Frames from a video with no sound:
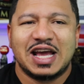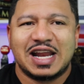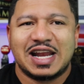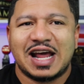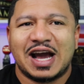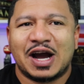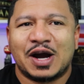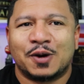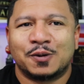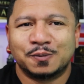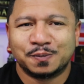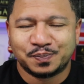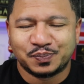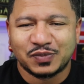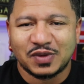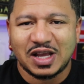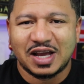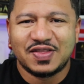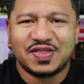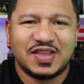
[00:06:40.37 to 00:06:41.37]
Now,
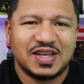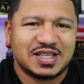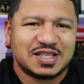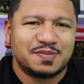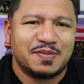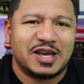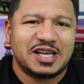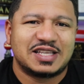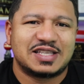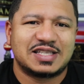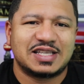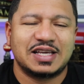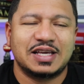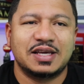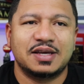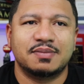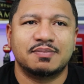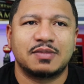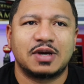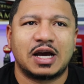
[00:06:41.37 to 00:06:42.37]
this may
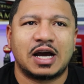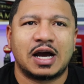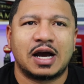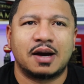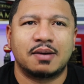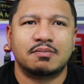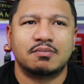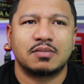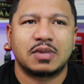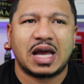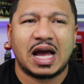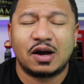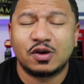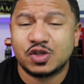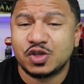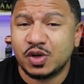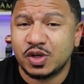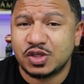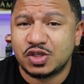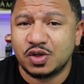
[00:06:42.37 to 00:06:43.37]
seem
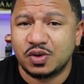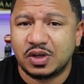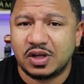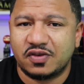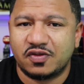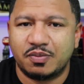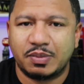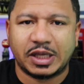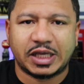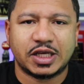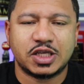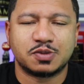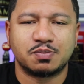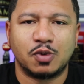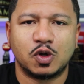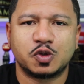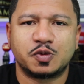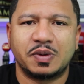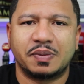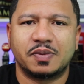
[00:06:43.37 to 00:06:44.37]
counterintuitive, because
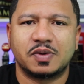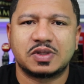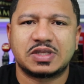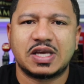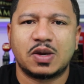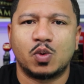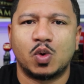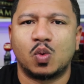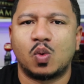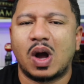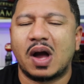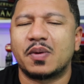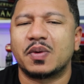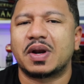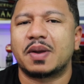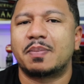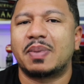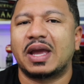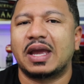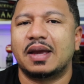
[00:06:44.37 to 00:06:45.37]
most people would say, well, why would
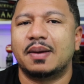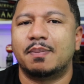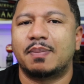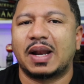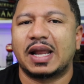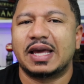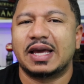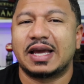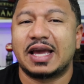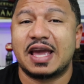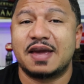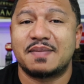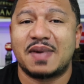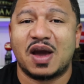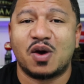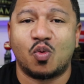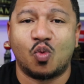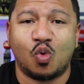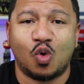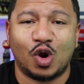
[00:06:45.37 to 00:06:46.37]
I play a game
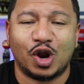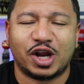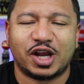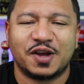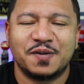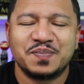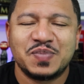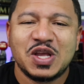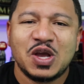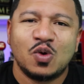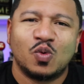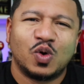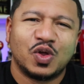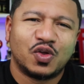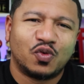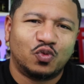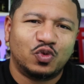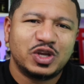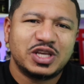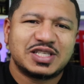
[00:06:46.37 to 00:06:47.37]
at work? Well,
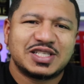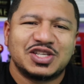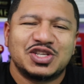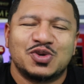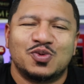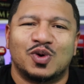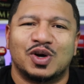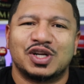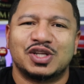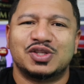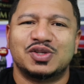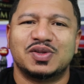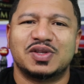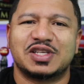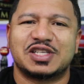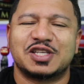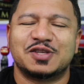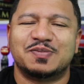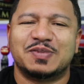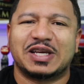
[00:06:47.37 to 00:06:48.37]
the reason you want to do
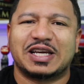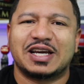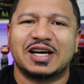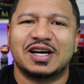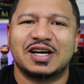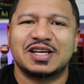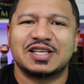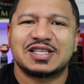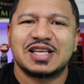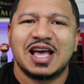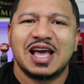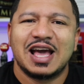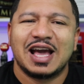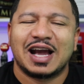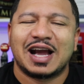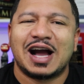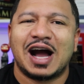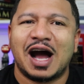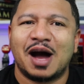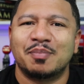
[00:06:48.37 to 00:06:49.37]
this is because
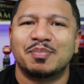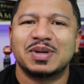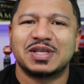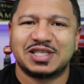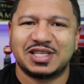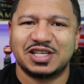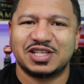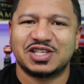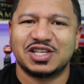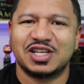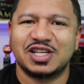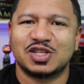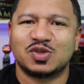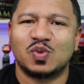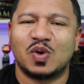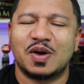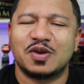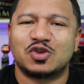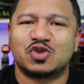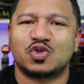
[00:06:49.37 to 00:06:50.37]
competition is
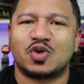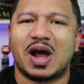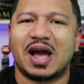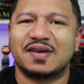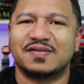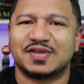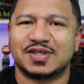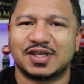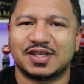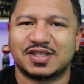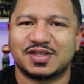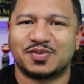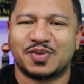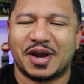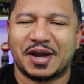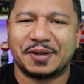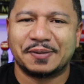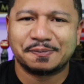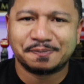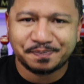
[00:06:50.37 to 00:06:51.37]
what drives us,
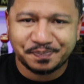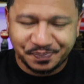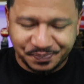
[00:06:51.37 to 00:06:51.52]
right?